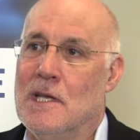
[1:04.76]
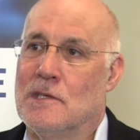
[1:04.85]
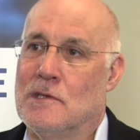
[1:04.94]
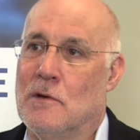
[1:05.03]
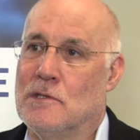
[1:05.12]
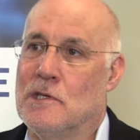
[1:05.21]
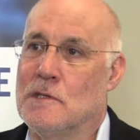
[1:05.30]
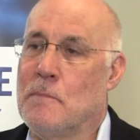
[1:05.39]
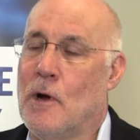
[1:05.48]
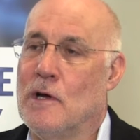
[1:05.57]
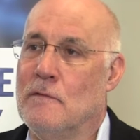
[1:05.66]
so it's
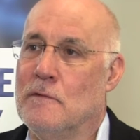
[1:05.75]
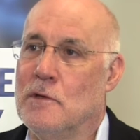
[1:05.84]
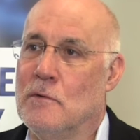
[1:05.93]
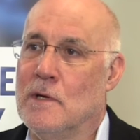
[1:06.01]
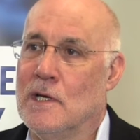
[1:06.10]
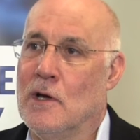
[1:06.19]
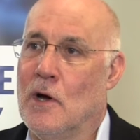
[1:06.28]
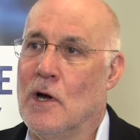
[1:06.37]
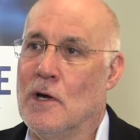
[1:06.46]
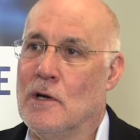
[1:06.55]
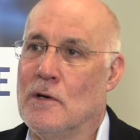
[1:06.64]
just part of doing
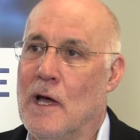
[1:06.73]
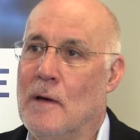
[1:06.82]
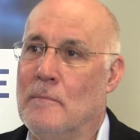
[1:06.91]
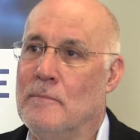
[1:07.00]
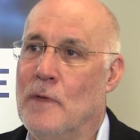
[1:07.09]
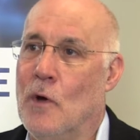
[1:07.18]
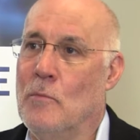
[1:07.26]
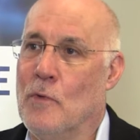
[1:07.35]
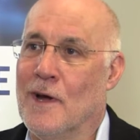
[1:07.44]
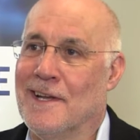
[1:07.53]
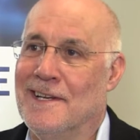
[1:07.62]
our um,
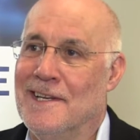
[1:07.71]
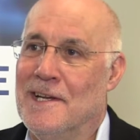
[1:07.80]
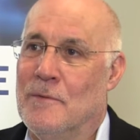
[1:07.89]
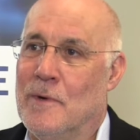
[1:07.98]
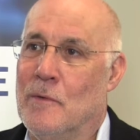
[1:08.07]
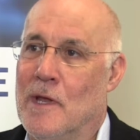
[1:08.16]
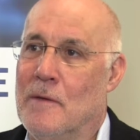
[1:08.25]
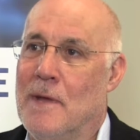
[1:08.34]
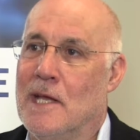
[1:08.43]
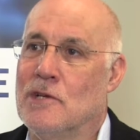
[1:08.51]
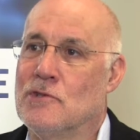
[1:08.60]
homework. We want to
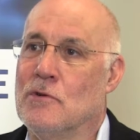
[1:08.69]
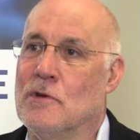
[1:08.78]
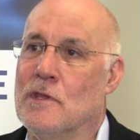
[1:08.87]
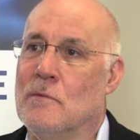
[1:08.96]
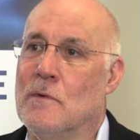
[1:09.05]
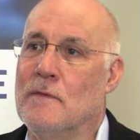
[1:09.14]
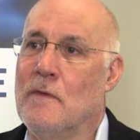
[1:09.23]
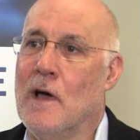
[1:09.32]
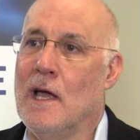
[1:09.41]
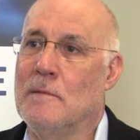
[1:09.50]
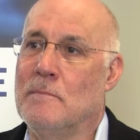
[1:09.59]
make sure that we
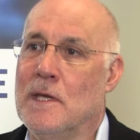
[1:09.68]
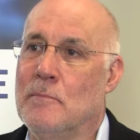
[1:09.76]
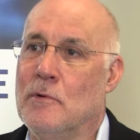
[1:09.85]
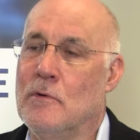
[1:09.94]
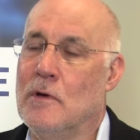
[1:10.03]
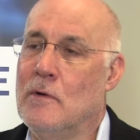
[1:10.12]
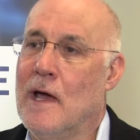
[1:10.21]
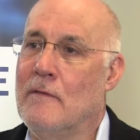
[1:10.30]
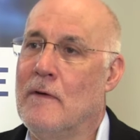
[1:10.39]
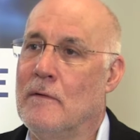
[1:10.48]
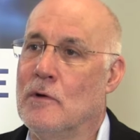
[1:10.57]
find people who
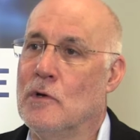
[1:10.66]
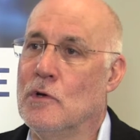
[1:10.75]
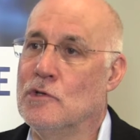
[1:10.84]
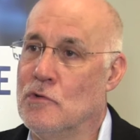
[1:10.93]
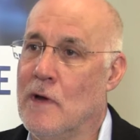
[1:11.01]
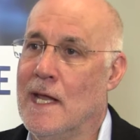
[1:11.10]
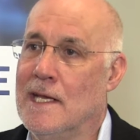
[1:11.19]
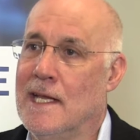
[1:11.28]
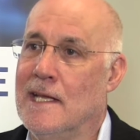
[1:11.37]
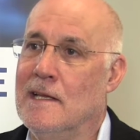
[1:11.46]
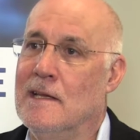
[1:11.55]
have good
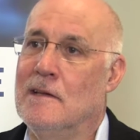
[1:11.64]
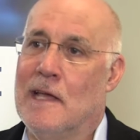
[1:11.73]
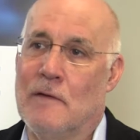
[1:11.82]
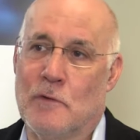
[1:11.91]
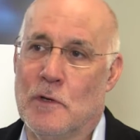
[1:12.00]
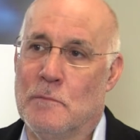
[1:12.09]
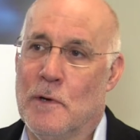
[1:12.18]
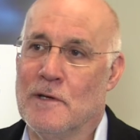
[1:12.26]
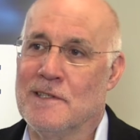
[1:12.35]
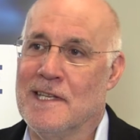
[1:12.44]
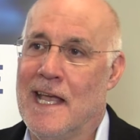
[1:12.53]
training, have good
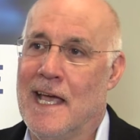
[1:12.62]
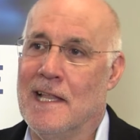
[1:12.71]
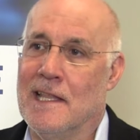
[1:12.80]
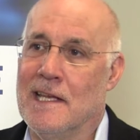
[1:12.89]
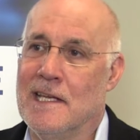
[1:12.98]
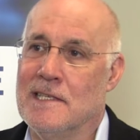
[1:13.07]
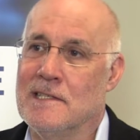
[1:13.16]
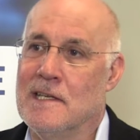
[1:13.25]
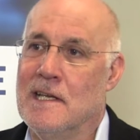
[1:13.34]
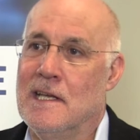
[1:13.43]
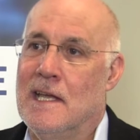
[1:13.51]
personalities,
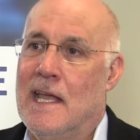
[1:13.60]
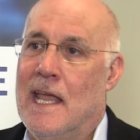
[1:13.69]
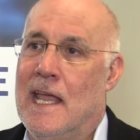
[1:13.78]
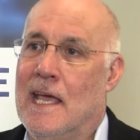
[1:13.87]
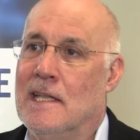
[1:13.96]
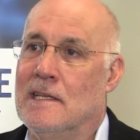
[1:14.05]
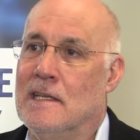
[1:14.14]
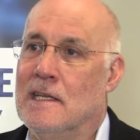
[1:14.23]
and